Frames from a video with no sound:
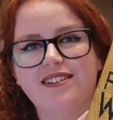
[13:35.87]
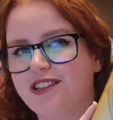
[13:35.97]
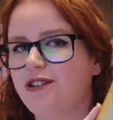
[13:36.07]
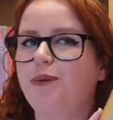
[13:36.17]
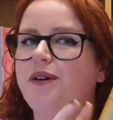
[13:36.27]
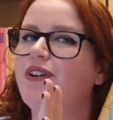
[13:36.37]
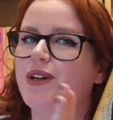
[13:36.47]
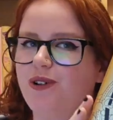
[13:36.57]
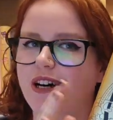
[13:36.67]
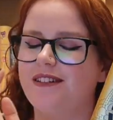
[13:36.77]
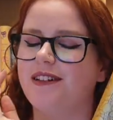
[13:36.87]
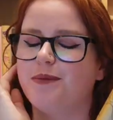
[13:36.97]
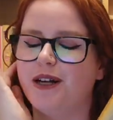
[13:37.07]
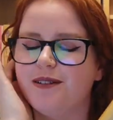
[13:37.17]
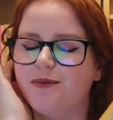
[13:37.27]
actually been read twice because
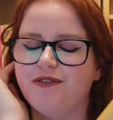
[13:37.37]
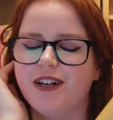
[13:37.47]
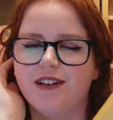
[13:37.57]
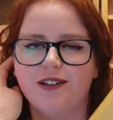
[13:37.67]
my husband read it